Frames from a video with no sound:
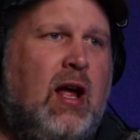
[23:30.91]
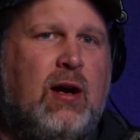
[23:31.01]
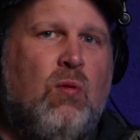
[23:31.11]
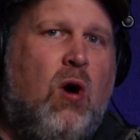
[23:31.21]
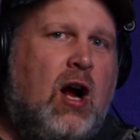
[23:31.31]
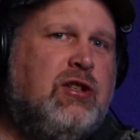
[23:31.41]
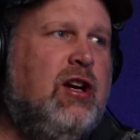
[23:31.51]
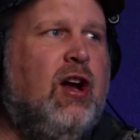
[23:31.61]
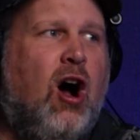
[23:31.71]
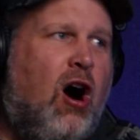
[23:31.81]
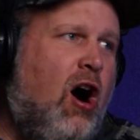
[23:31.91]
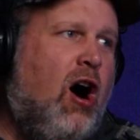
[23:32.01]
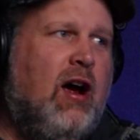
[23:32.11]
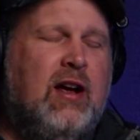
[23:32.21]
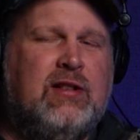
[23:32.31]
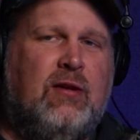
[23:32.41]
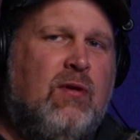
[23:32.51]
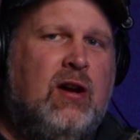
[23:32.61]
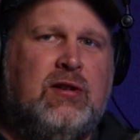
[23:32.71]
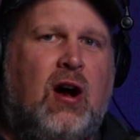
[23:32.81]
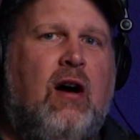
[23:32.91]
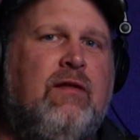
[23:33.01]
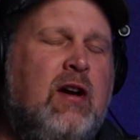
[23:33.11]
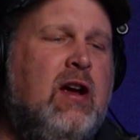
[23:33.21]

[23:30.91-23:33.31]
watch in awe as it runs off.